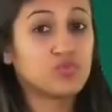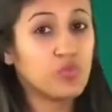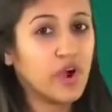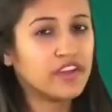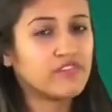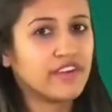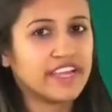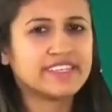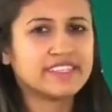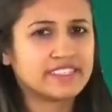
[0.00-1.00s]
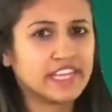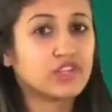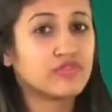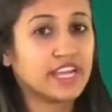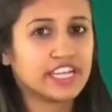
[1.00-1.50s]
one final
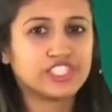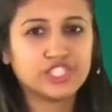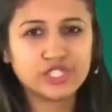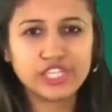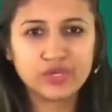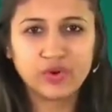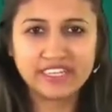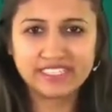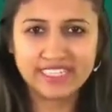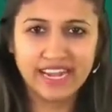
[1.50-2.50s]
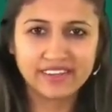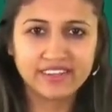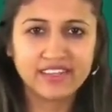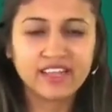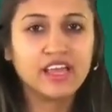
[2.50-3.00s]
set of reactions you need to
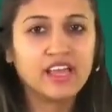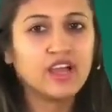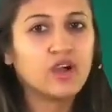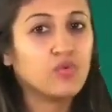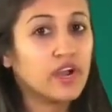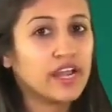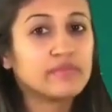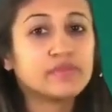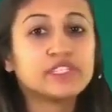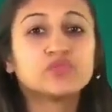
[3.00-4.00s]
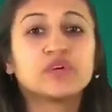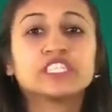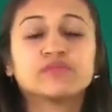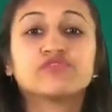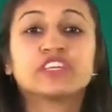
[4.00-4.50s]
understand. What happens when
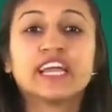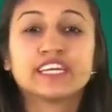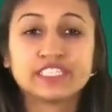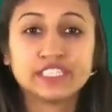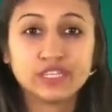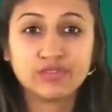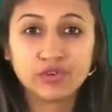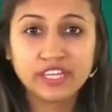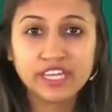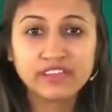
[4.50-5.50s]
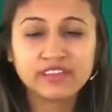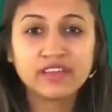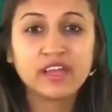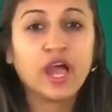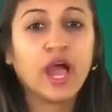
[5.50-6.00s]
some of the reactions give out heat,
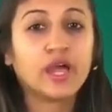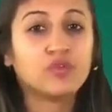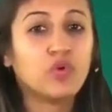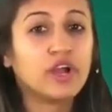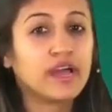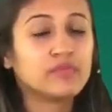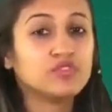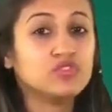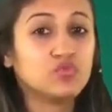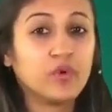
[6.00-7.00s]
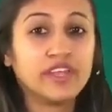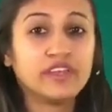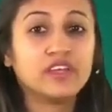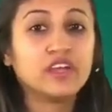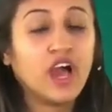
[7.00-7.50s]
and what happens
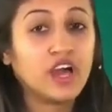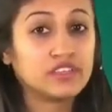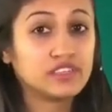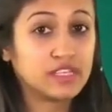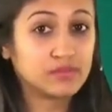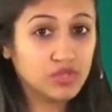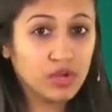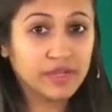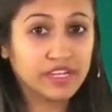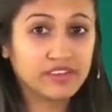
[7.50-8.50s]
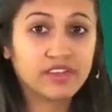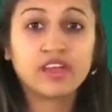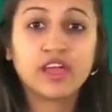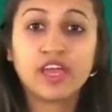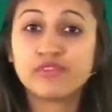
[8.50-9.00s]
when others absorb heat.
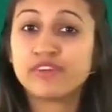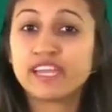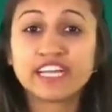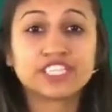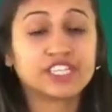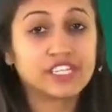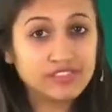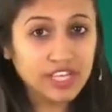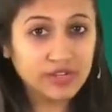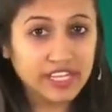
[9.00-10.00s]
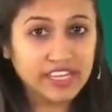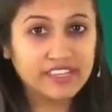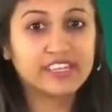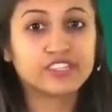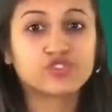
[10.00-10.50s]
If a reaction gives out heat,
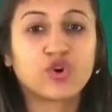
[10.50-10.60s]
it's